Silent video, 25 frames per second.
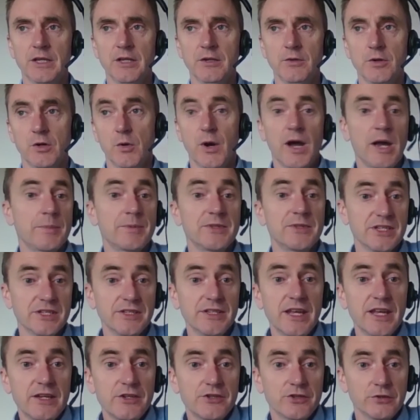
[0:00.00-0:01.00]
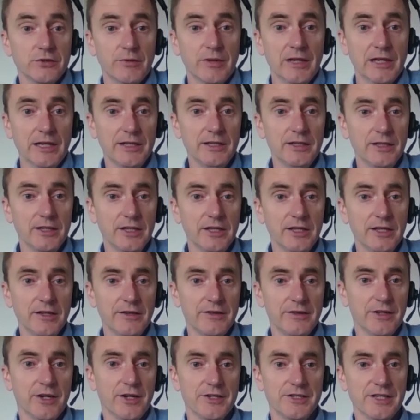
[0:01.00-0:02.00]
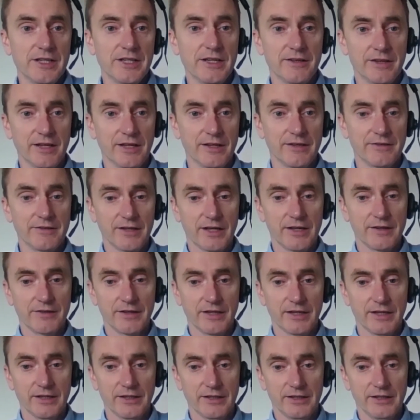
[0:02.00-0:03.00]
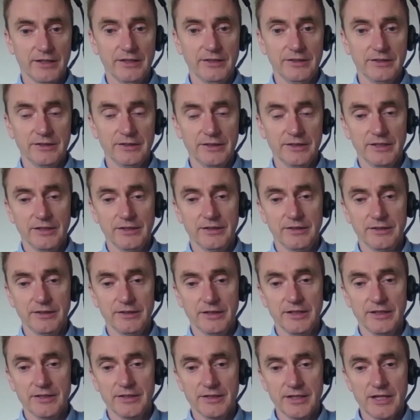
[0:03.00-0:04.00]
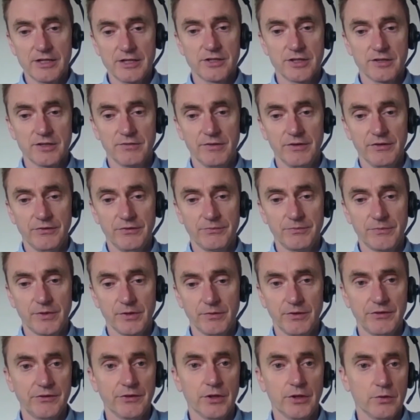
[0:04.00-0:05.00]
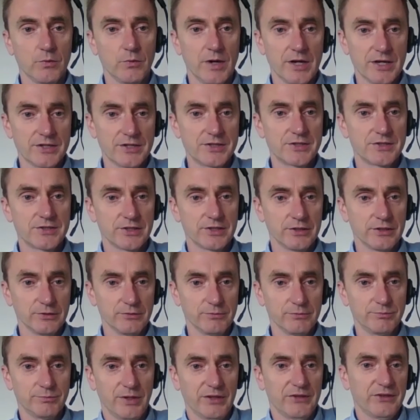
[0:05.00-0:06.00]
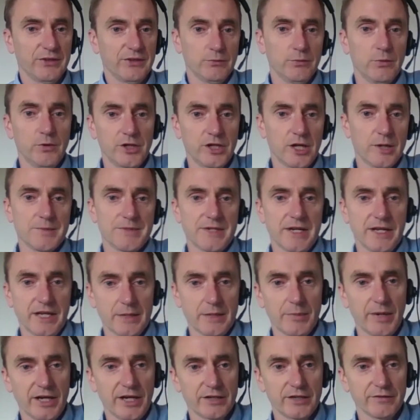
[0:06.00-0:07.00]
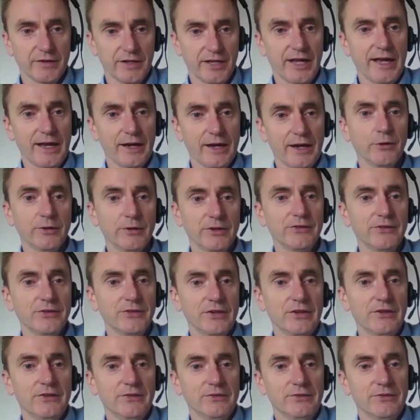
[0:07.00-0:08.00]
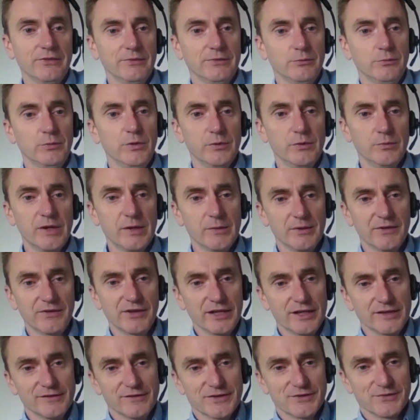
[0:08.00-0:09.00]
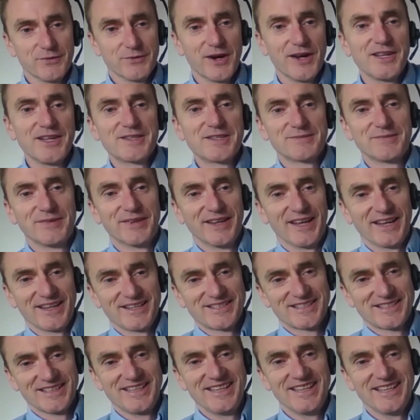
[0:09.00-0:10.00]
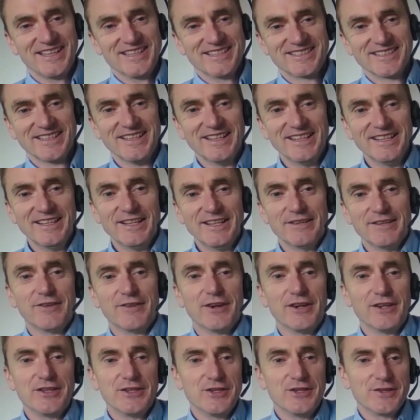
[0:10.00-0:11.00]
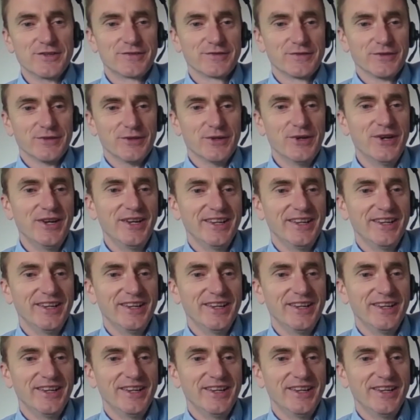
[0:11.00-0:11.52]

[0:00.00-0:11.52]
what happens in nature really. The idea that in nature there is no waste. So basically, what comes out the back of a cow is we would think of as waste, but actually is a very useful